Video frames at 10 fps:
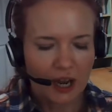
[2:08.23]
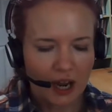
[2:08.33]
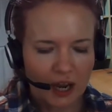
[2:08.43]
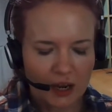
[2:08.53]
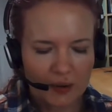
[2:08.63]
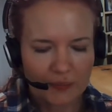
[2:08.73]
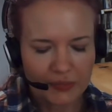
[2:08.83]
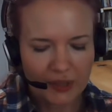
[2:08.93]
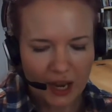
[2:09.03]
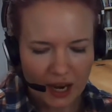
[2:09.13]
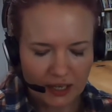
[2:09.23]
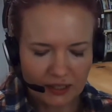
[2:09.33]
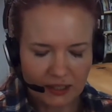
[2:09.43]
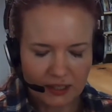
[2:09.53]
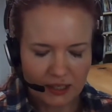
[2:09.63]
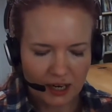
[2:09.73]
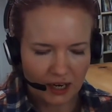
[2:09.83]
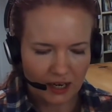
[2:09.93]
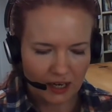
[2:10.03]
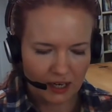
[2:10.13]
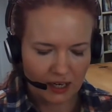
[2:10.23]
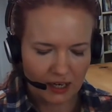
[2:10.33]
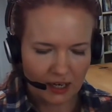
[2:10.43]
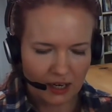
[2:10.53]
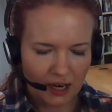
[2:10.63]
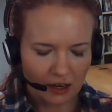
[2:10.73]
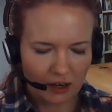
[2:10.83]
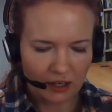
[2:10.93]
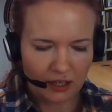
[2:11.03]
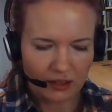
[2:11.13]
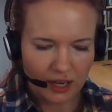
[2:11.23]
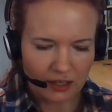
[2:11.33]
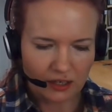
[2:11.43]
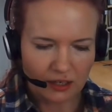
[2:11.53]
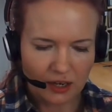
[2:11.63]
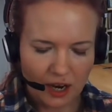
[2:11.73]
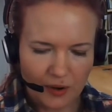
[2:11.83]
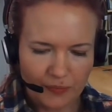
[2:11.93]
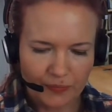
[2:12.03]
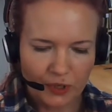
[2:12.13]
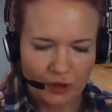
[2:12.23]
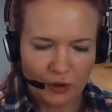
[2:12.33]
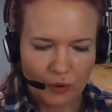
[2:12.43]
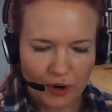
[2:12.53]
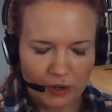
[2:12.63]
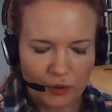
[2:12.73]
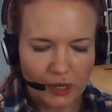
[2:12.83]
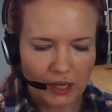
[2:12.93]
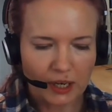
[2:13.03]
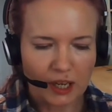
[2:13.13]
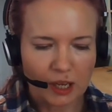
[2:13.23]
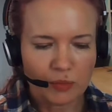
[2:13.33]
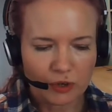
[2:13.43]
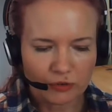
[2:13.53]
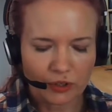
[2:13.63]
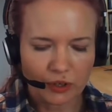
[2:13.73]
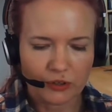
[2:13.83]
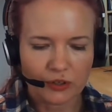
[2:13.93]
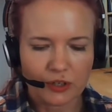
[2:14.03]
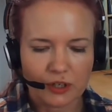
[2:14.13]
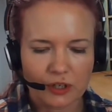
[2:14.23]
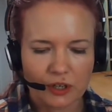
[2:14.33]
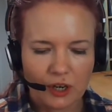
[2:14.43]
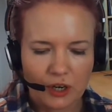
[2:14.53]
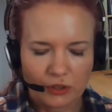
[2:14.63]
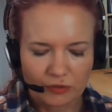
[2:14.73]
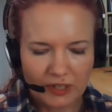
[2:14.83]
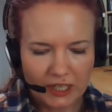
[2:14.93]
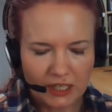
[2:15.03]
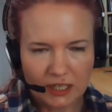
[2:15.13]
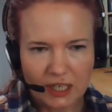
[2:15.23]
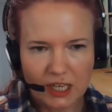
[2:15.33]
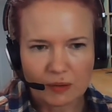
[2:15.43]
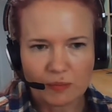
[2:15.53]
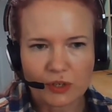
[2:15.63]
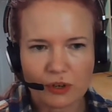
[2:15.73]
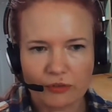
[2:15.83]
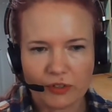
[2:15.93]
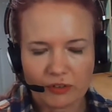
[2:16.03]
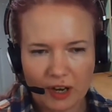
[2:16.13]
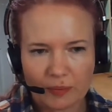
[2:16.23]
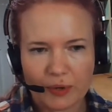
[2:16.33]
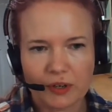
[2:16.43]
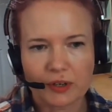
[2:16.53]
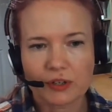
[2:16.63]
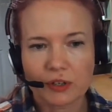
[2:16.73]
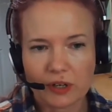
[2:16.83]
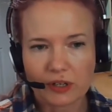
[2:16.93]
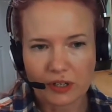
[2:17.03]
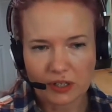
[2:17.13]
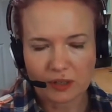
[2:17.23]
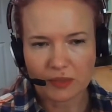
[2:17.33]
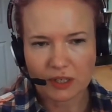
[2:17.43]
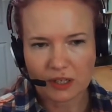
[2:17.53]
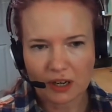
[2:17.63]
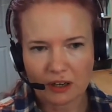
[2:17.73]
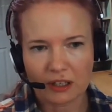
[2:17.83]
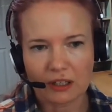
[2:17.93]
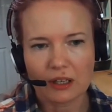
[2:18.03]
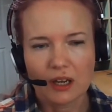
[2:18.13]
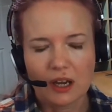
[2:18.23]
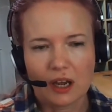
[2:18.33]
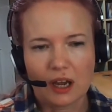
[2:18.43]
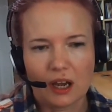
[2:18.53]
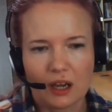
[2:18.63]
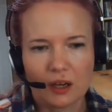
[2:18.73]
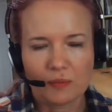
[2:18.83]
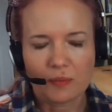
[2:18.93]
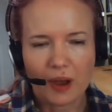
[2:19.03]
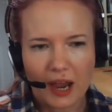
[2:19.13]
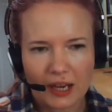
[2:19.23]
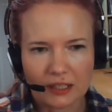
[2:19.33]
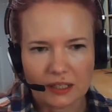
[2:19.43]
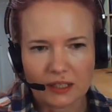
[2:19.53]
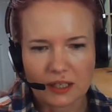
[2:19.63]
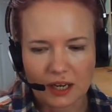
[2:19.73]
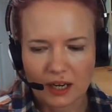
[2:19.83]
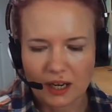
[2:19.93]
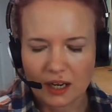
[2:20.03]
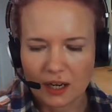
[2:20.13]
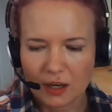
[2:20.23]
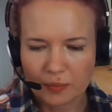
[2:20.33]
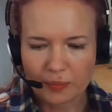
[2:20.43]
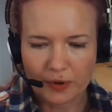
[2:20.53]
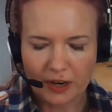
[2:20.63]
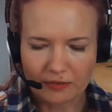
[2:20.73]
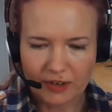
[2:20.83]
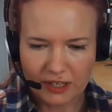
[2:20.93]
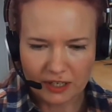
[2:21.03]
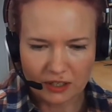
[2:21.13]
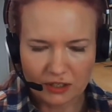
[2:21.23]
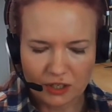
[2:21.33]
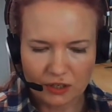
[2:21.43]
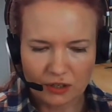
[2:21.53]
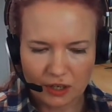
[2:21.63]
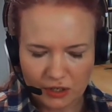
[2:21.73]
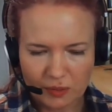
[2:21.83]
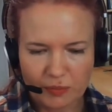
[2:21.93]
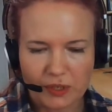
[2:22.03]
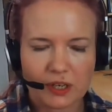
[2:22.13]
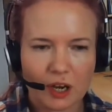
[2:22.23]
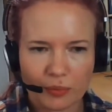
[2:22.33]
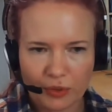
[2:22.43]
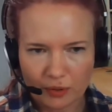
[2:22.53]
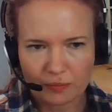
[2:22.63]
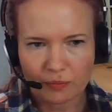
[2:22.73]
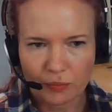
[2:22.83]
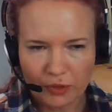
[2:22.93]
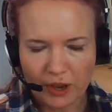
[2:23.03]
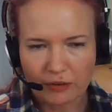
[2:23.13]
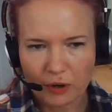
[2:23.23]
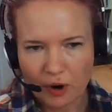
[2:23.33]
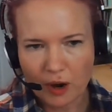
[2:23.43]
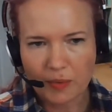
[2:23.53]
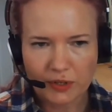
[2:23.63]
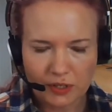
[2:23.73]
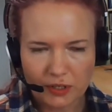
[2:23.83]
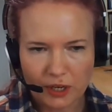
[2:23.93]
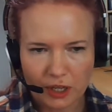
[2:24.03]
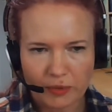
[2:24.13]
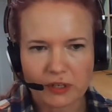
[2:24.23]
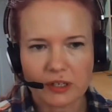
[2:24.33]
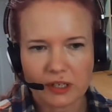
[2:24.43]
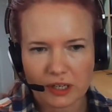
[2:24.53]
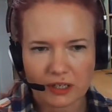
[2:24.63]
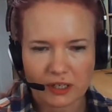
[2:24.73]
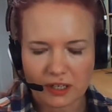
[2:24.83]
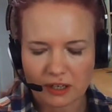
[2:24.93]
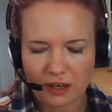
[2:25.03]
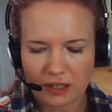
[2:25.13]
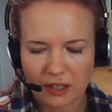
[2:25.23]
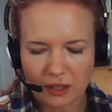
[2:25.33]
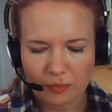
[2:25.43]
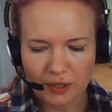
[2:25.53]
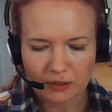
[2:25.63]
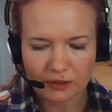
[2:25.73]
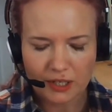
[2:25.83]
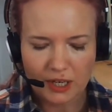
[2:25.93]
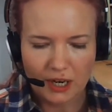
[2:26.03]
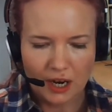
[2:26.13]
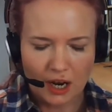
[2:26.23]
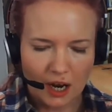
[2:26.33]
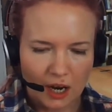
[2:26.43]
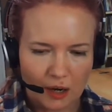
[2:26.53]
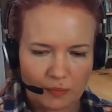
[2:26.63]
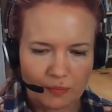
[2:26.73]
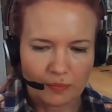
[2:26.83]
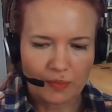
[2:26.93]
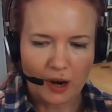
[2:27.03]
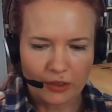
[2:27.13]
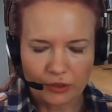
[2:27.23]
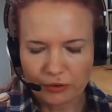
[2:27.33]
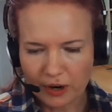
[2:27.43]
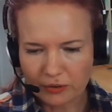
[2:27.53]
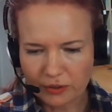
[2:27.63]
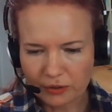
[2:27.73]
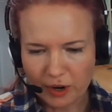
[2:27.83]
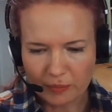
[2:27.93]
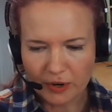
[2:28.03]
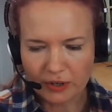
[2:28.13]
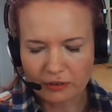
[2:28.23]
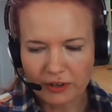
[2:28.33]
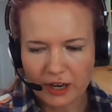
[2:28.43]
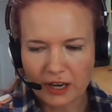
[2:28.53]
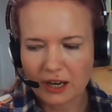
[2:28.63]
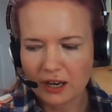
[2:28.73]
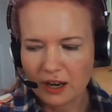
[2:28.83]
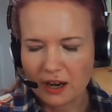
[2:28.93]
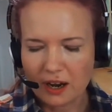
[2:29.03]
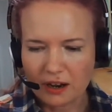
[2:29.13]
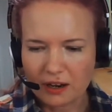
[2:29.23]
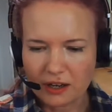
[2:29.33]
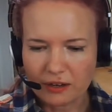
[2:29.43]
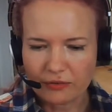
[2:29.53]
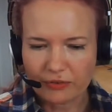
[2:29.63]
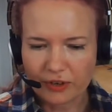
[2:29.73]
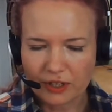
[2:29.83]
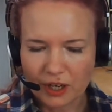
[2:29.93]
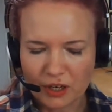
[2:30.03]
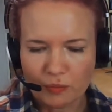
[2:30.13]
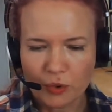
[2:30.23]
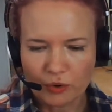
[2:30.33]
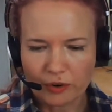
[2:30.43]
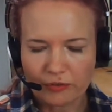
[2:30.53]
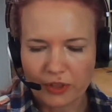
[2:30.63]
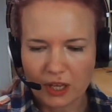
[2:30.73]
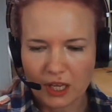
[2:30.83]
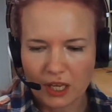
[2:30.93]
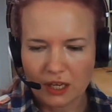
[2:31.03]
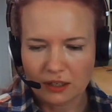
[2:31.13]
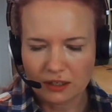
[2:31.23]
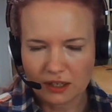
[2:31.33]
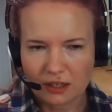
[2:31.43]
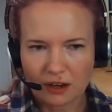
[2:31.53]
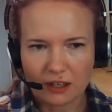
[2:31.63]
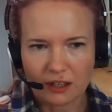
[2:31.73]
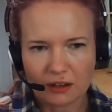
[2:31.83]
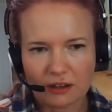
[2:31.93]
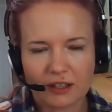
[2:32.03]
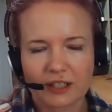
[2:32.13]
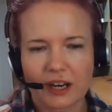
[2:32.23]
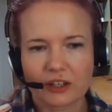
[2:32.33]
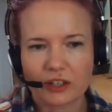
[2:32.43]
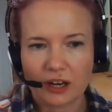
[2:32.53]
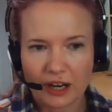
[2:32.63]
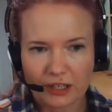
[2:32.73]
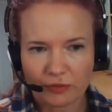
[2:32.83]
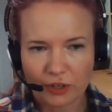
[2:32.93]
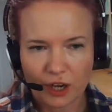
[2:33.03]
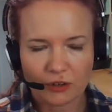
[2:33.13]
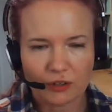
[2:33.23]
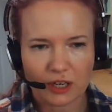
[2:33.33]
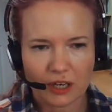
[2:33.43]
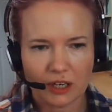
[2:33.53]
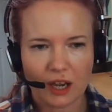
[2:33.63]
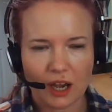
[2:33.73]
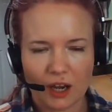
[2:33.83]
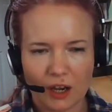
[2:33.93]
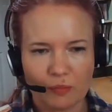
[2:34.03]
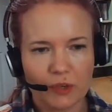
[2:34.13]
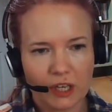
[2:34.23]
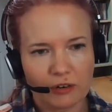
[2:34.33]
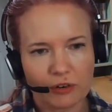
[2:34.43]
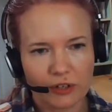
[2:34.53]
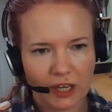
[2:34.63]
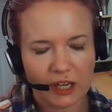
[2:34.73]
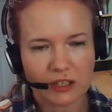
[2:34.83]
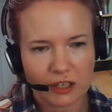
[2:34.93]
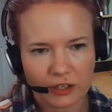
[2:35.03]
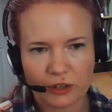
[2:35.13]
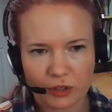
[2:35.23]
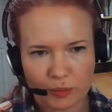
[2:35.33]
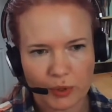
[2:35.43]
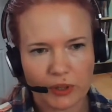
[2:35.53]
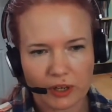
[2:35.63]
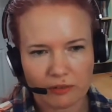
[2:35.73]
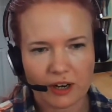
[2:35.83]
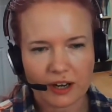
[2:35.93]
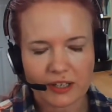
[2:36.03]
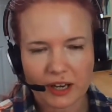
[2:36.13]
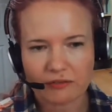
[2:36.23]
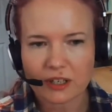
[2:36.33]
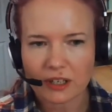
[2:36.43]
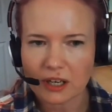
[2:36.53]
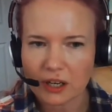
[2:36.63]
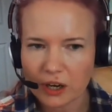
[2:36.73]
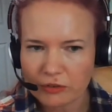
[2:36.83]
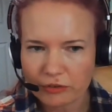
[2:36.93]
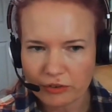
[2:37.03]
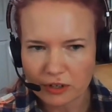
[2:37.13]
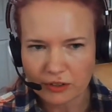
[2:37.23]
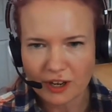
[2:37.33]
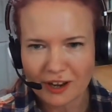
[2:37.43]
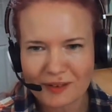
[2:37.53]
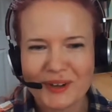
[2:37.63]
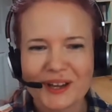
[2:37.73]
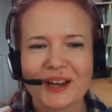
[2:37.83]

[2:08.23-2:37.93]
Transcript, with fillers: Um, and uh, and I then um, quite quickly moved on to sort of leading teams of developers doing system design um, and uh, kind of listening to the customers to help them with their requirements and turn them into, into design and then the build. Um, and then throughout throughout my career, I've done more of the design and architecture, less of the coding um, year on year until it got to the point that I realised I hadn't written any code for a long time.